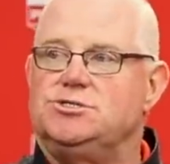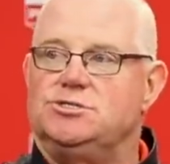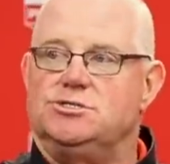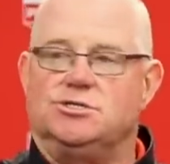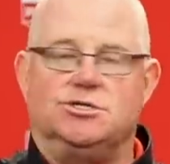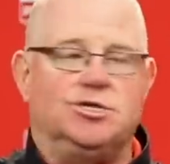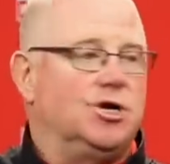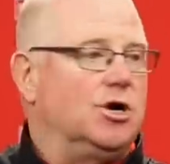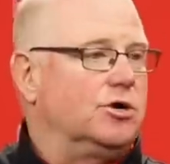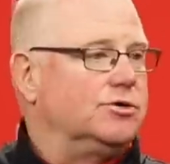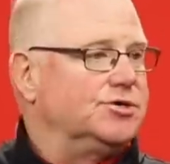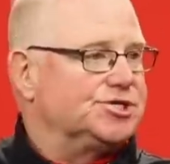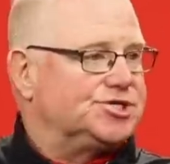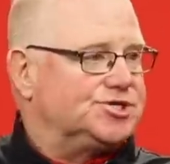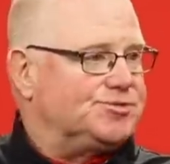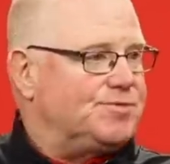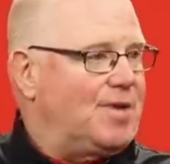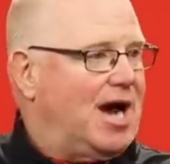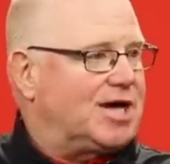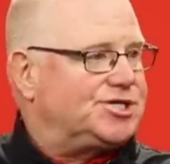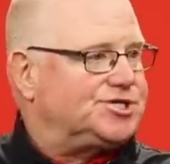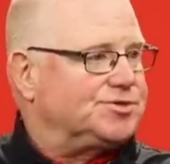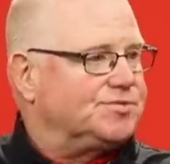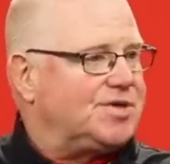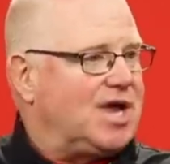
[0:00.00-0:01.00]
you know, to
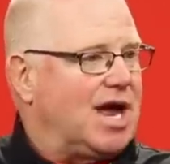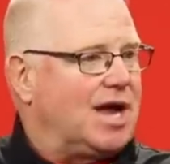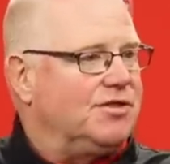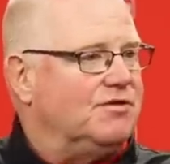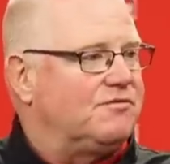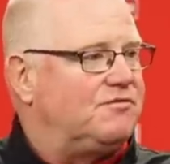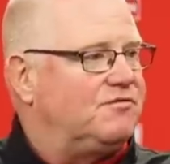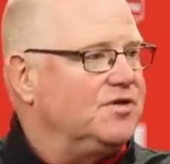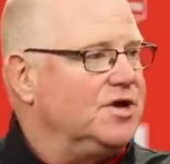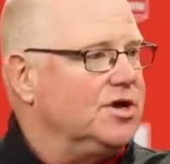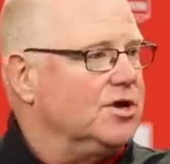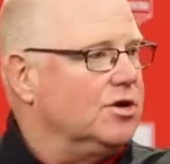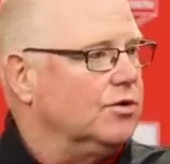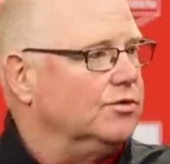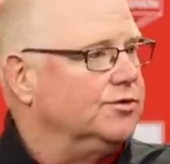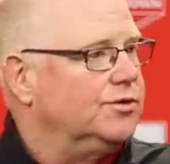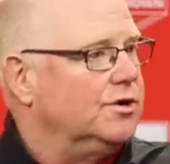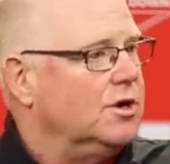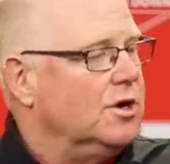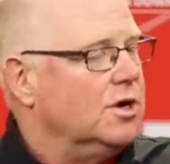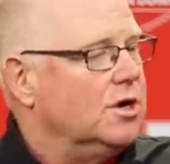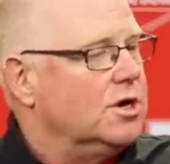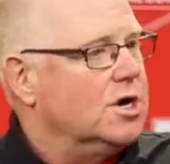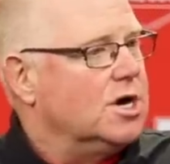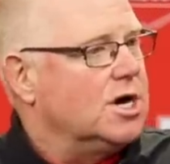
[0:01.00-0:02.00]
smash him down the field,
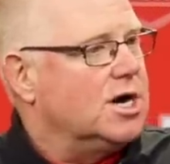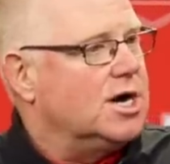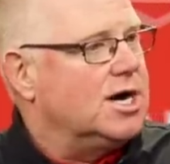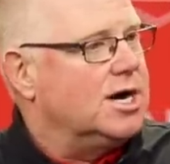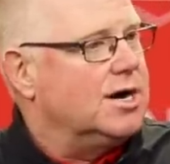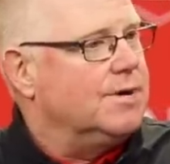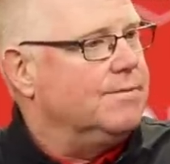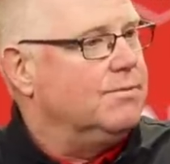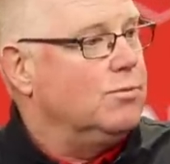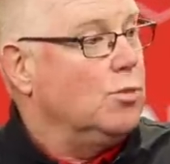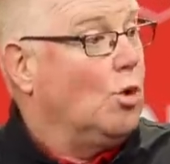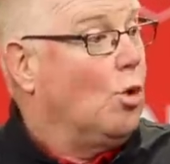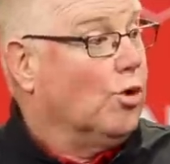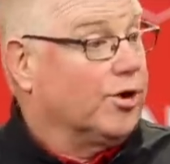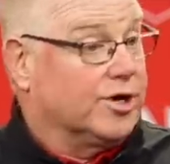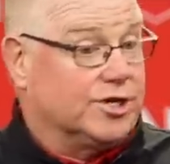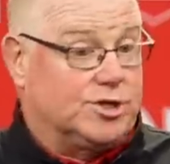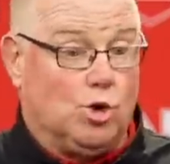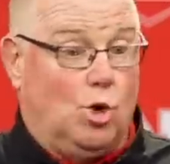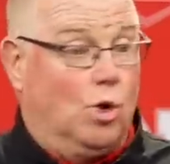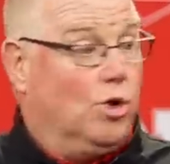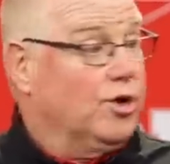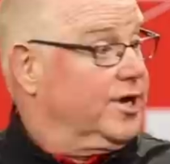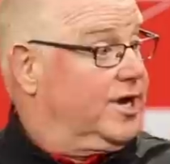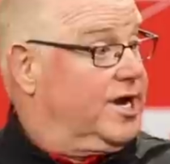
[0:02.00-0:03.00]
or
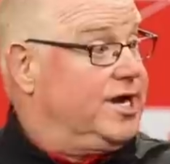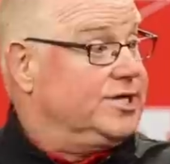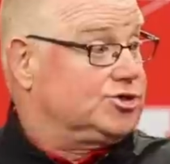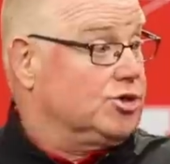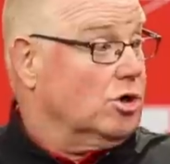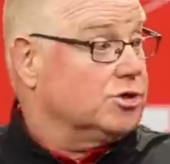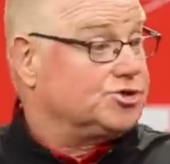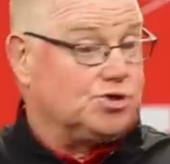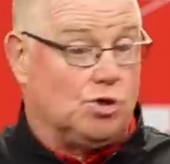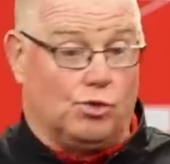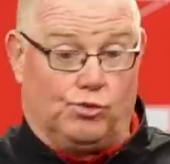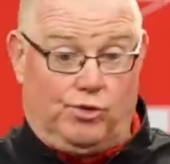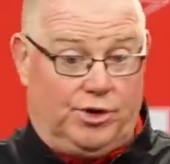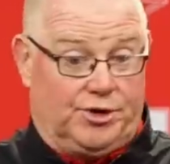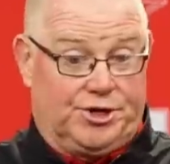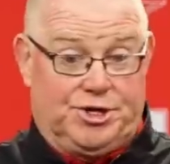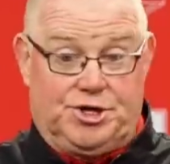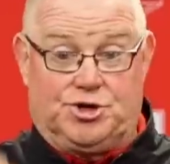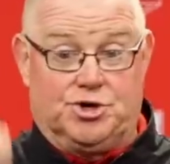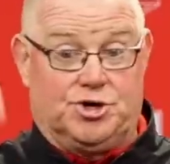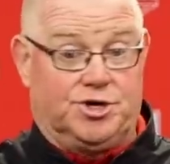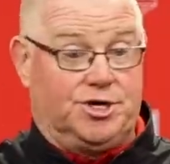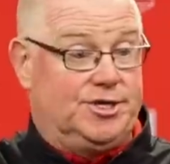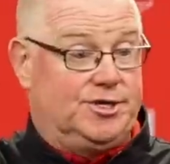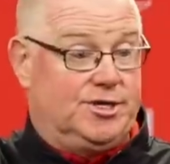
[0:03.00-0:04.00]
to he's also really
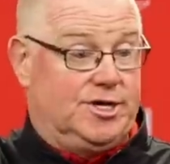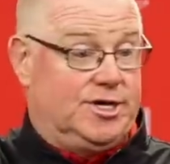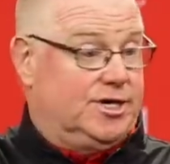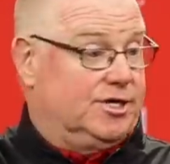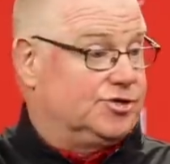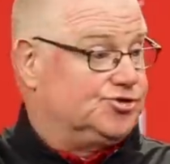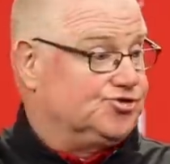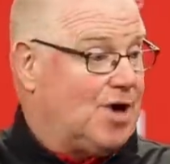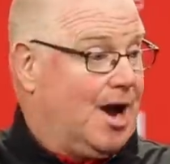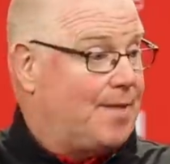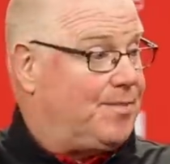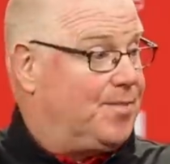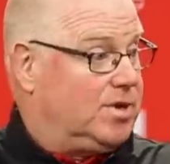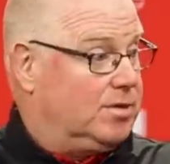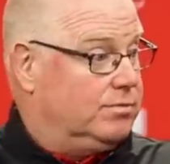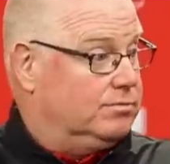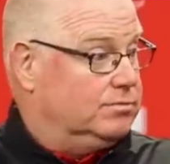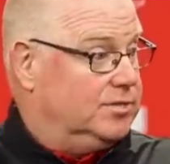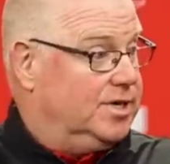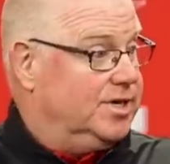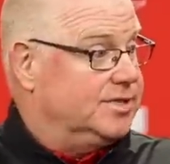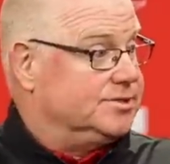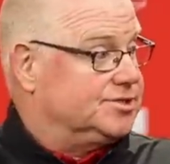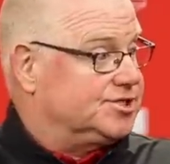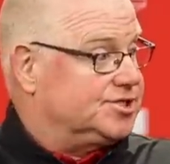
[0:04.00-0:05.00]
good in the dropping
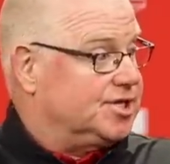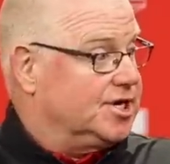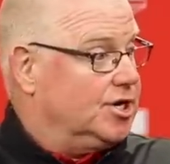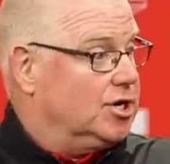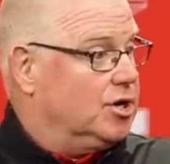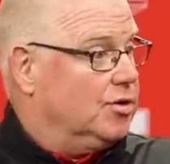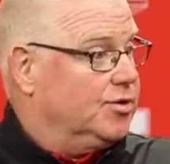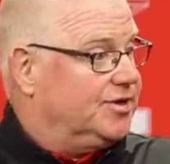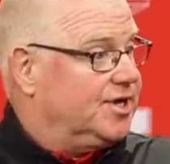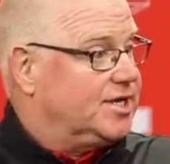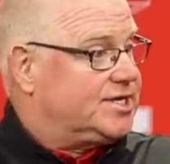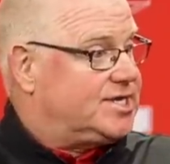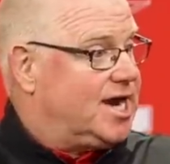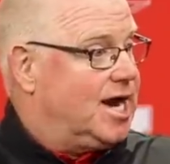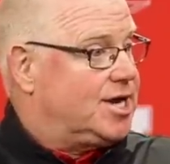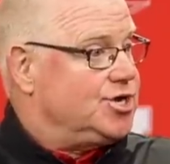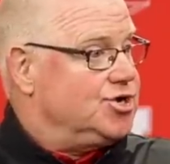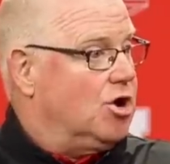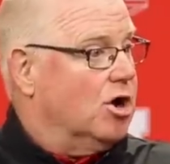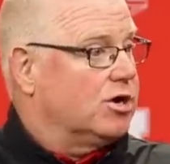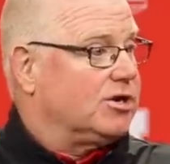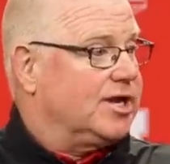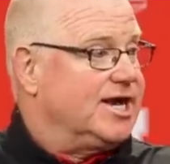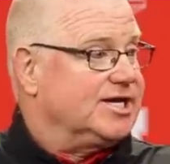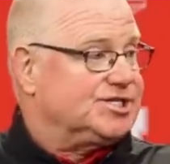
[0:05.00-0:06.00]
him in, you know, in the
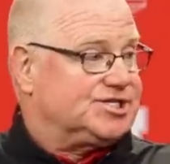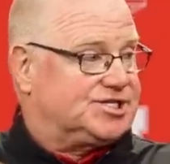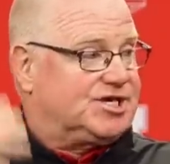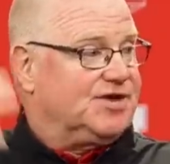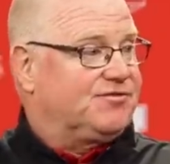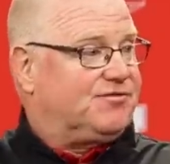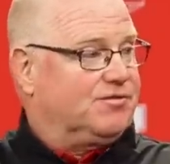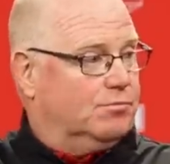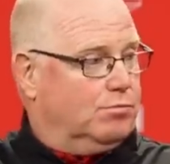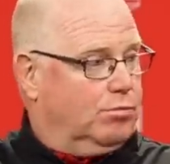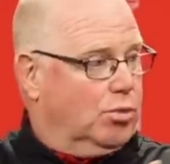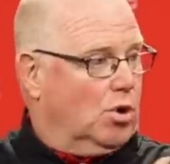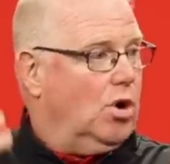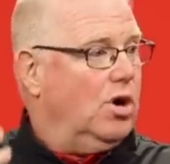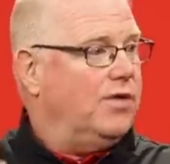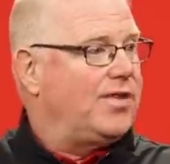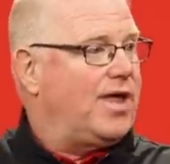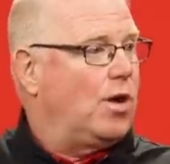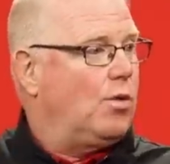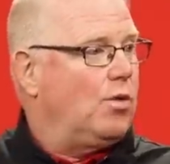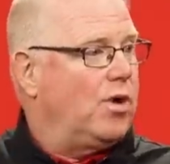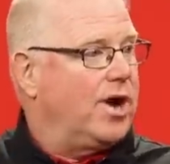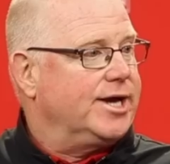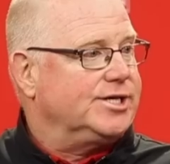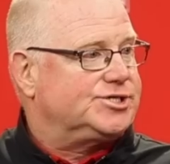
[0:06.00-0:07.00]
10-yard line. He's a different ball
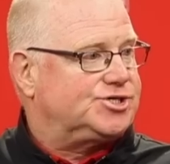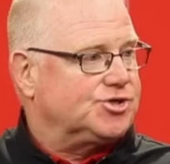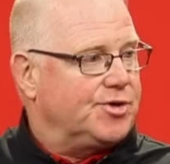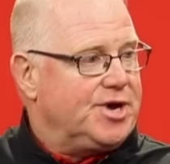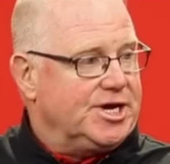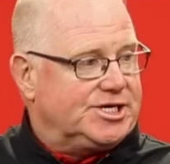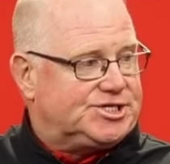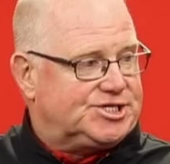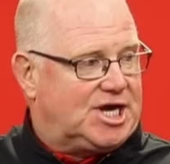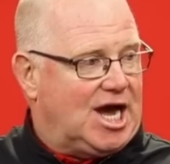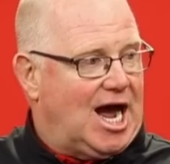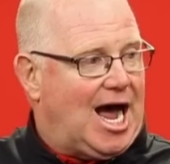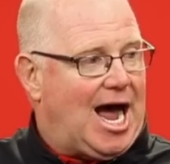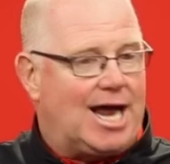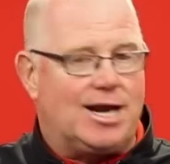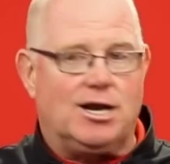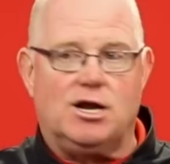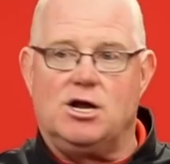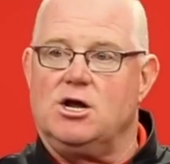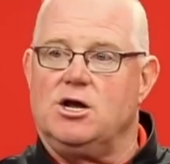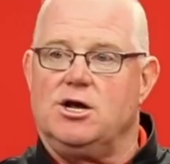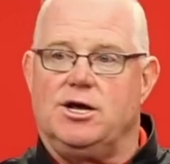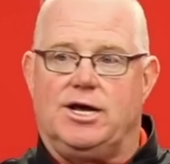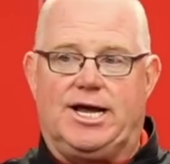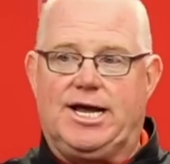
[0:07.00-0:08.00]
that way. So he's got
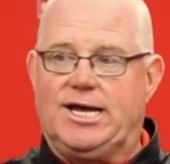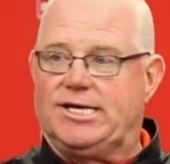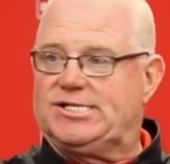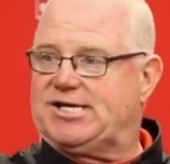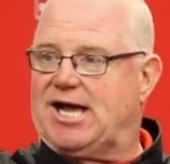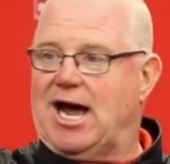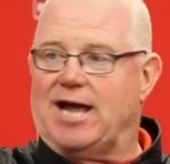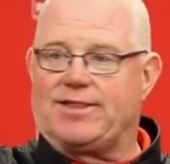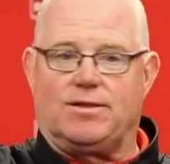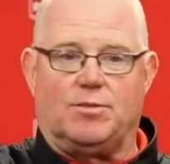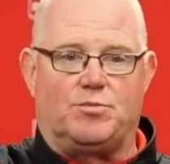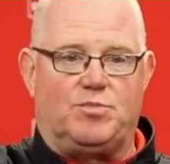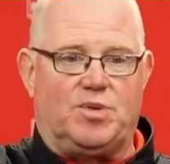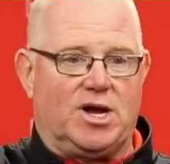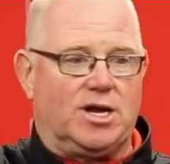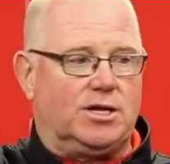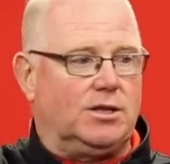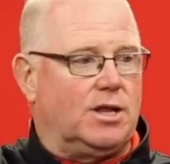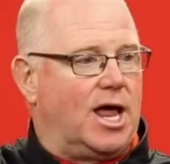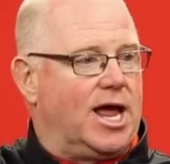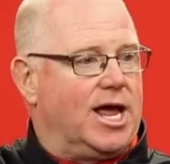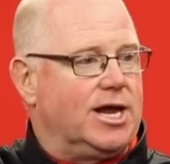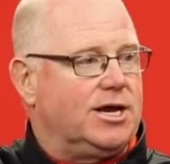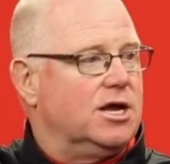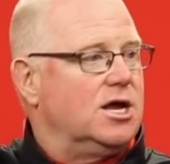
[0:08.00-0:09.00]
the big
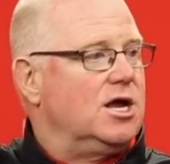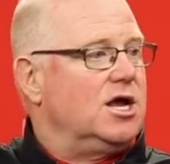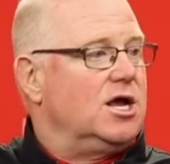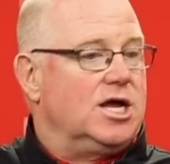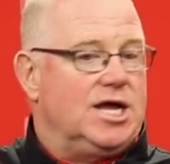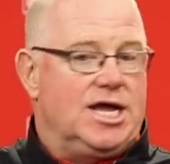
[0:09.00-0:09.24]
leg.